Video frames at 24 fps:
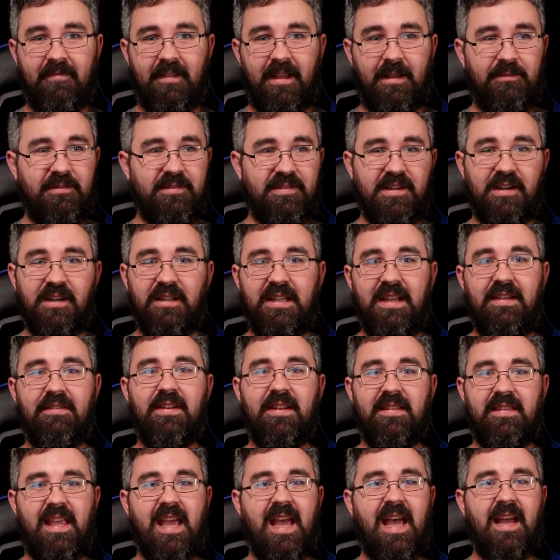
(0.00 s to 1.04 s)
I'm just gonna leave
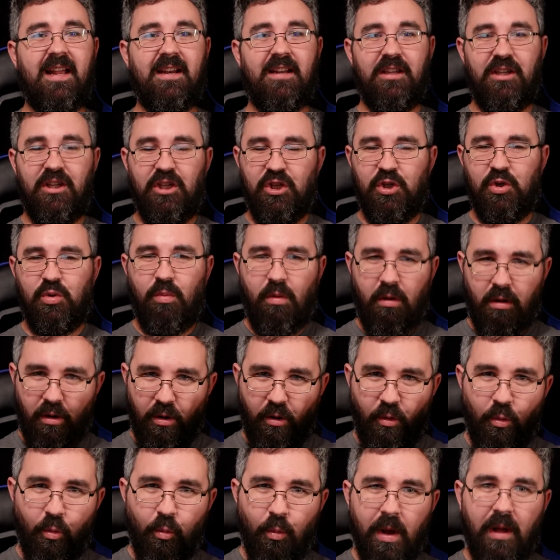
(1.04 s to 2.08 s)
it at that. You
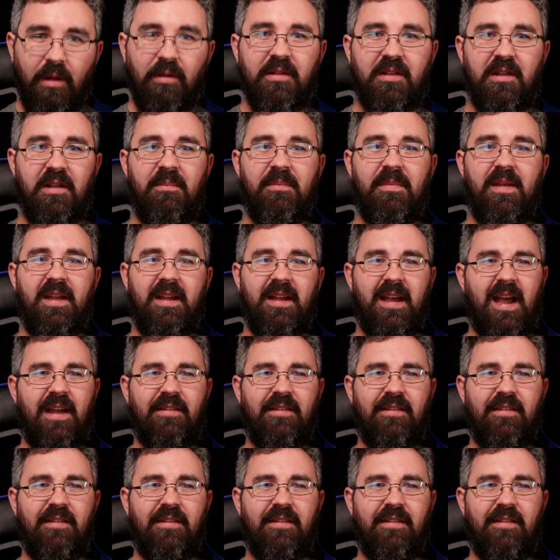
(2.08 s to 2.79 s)
are welcome.